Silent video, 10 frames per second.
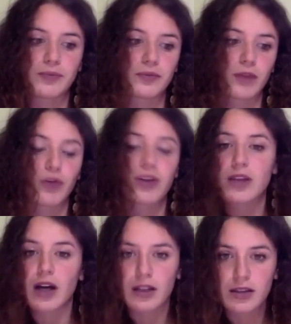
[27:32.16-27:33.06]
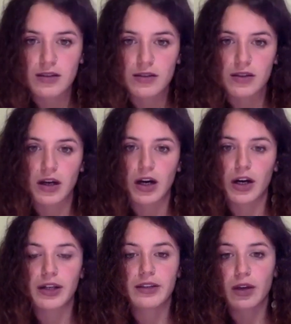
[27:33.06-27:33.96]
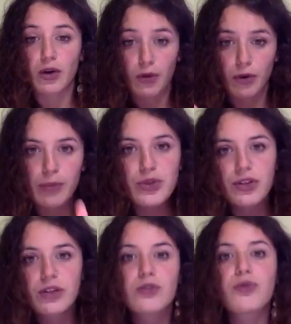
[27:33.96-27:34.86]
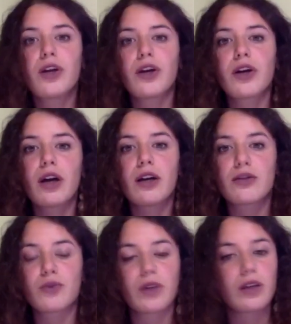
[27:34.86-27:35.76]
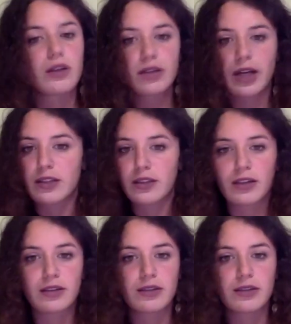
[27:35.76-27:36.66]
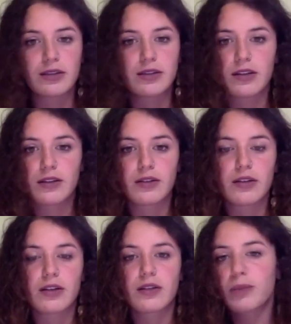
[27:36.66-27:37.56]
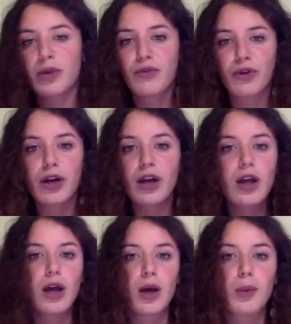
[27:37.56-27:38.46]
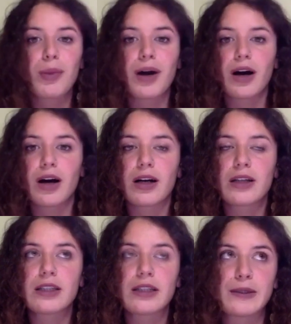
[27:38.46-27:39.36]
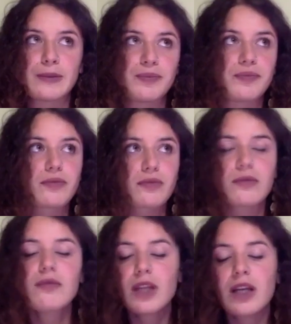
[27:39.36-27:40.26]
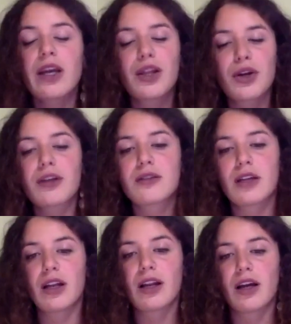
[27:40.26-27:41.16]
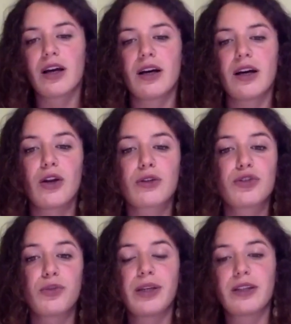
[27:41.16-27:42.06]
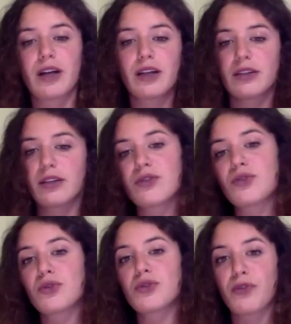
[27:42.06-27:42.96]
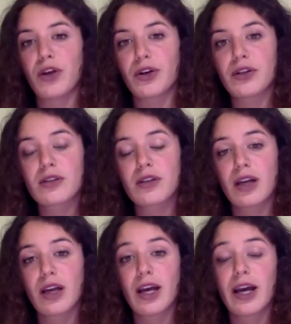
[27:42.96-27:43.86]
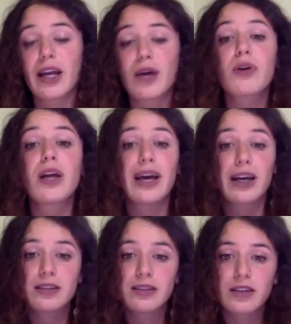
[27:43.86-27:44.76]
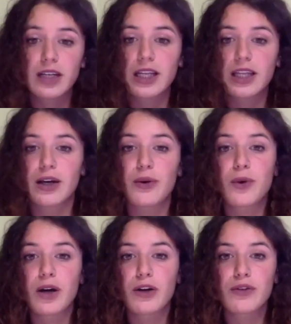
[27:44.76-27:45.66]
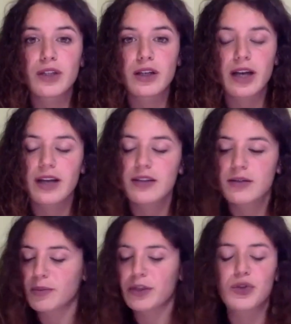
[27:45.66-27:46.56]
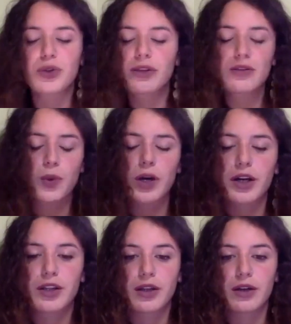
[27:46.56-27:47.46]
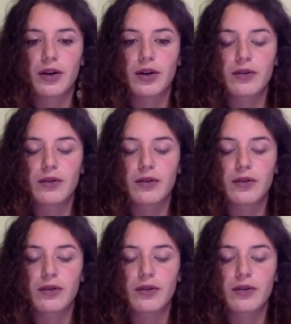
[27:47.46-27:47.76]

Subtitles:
results are in the corruption sphere, as we said until before. But there is still a lot to be done in these two spheres. And I will add that as students were the